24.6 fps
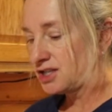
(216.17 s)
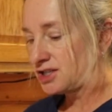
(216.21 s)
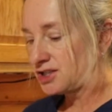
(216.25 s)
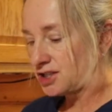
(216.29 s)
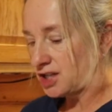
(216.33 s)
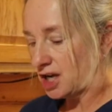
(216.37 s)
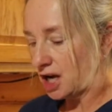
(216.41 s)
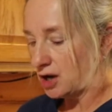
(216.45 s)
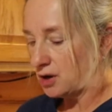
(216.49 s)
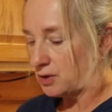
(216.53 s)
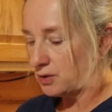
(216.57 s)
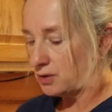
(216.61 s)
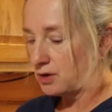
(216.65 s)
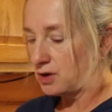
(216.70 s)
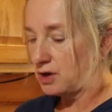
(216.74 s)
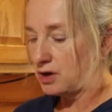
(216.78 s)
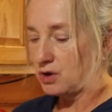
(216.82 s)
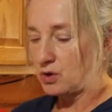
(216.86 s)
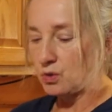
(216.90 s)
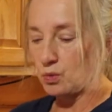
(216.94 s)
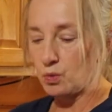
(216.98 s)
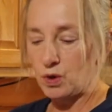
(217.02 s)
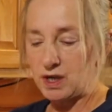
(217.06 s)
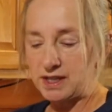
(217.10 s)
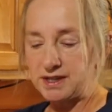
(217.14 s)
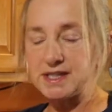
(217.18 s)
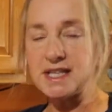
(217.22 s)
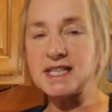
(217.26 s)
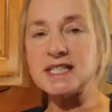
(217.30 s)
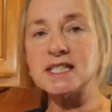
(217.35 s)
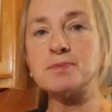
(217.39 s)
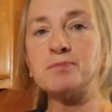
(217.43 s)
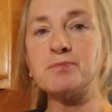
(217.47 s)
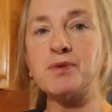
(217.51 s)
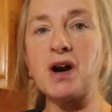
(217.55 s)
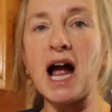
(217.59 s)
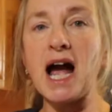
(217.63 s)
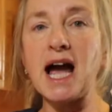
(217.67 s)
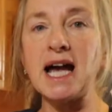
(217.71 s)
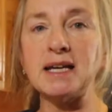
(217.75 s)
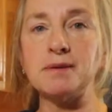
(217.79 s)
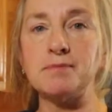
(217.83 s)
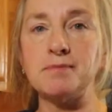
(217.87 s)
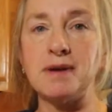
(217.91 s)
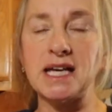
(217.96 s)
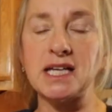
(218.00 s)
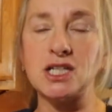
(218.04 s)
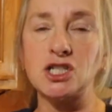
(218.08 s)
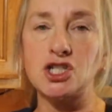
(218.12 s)
So with this
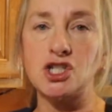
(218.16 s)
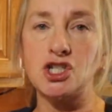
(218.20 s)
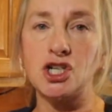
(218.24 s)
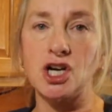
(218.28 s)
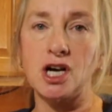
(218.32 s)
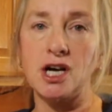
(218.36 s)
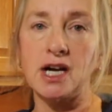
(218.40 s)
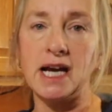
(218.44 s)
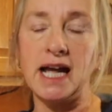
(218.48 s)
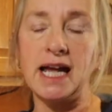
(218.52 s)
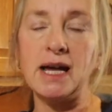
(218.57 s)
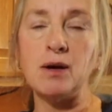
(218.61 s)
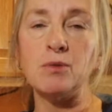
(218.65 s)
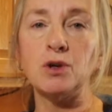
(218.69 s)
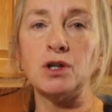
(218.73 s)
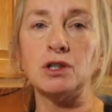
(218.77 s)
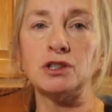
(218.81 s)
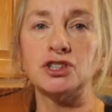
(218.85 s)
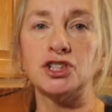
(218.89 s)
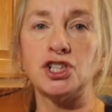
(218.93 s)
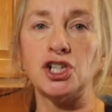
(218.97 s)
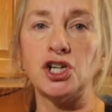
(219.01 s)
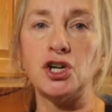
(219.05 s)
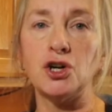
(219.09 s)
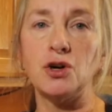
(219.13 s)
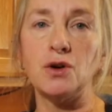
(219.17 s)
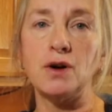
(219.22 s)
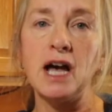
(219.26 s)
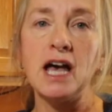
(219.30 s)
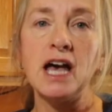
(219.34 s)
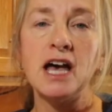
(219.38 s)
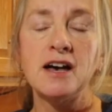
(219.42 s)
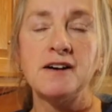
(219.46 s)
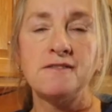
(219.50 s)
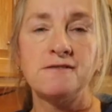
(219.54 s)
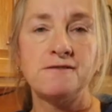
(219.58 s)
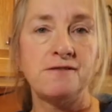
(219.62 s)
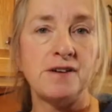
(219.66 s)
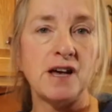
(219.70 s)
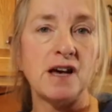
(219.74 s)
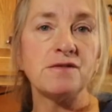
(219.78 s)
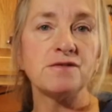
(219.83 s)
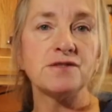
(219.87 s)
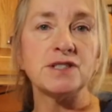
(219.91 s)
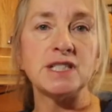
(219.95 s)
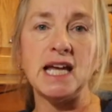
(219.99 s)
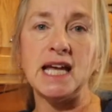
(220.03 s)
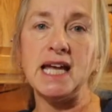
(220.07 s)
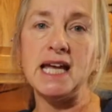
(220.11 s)
brine mixture, it will do
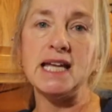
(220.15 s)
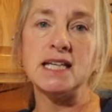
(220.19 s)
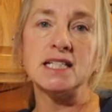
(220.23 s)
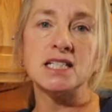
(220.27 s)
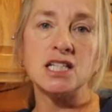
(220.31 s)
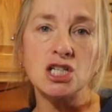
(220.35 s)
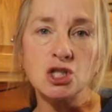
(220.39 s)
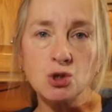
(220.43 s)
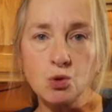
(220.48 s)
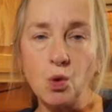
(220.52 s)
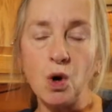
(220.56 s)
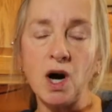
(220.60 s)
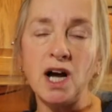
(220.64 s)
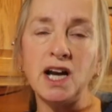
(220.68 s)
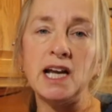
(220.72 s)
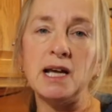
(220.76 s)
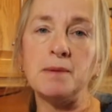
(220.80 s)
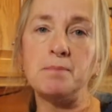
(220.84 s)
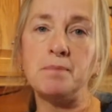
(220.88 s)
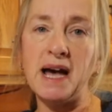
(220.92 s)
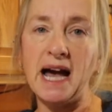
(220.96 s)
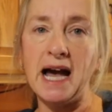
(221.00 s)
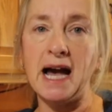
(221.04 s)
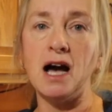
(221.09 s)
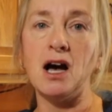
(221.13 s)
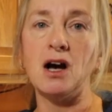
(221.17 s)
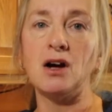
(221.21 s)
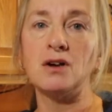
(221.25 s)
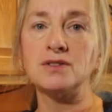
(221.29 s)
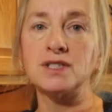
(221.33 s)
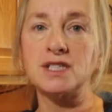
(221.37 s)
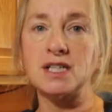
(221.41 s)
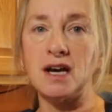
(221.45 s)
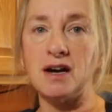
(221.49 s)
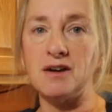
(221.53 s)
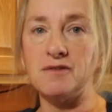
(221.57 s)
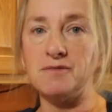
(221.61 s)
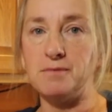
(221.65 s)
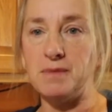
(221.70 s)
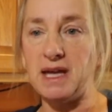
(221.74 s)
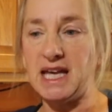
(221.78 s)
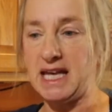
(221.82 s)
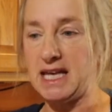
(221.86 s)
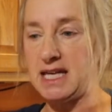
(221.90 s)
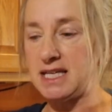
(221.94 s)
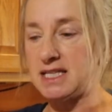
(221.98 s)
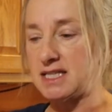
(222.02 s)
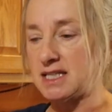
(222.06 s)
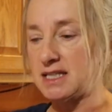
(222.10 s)
15 to 20 pounds of
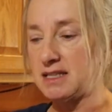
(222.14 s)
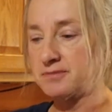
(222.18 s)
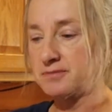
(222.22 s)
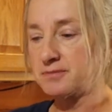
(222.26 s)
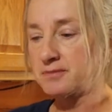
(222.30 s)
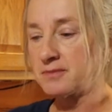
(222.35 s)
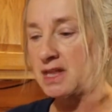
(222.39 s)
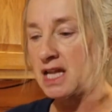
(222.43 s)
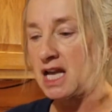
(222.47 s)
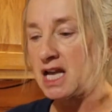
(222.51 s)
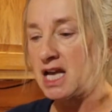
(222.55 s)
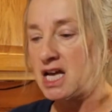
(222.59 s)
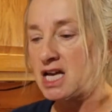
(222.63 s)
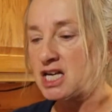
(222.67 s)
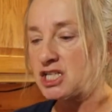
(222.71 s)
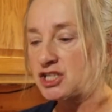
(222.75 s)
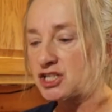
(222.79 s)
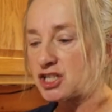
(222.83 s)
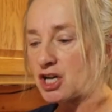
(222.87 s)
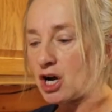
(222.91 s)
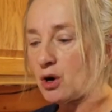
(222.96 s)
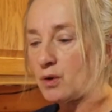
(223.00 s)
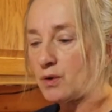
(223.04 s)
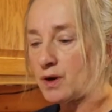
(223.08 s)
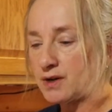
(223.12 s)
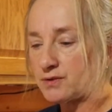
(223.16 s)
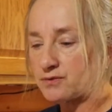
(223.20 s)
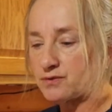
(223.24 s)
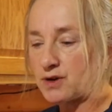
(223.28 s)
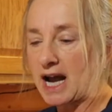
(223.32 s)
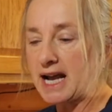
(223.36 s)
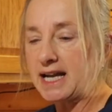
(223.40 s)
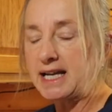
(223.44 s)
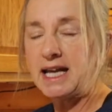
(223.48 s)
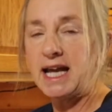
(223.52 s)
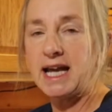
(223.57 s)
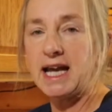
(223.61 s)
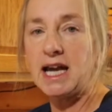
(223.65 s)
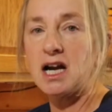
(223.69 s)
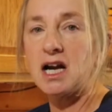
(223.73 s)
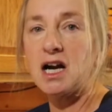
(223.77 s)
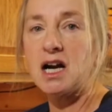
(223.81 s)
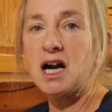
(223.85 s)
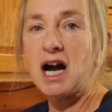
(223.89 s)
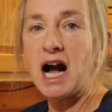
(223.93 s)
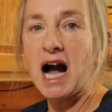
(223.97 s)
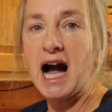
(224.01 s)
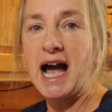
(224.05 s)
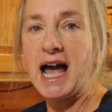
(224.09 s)
meat. So right
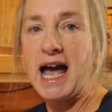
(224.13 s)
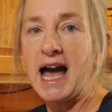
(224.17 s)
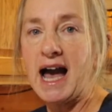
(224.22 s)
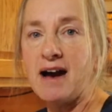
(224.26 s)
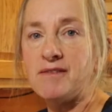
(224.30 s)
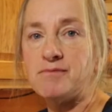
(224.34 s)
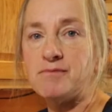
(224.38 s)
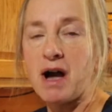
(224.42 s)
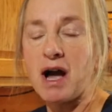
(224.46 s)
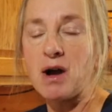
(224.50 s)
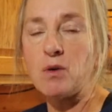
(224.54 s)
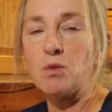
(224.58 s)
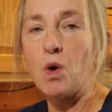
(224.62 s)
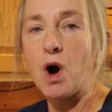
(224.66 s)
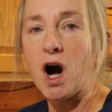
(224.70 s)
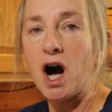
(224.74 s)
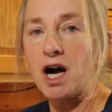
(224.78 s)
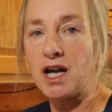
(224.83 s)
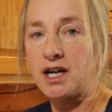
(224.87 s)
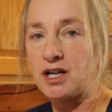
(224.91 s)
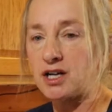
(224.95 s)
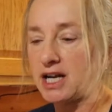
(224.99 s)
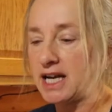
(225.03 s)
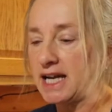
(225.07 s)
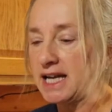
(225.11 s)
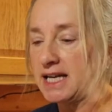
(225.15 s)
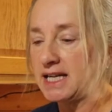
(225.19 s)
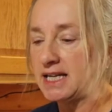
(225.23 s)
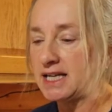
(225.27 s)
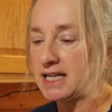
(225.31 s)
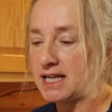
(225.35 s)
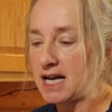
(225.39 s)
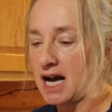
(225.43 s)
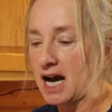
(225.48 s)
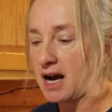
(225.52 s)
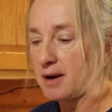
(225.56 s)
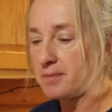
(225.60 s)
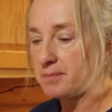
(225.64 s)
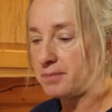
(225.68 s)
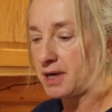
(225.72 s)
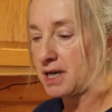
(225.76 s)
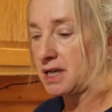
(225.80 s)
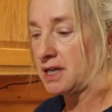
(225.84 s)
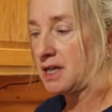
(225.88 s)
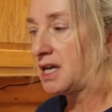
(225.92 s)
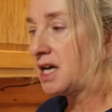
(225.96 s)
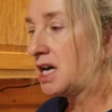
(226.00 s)
here, I have my water heated up.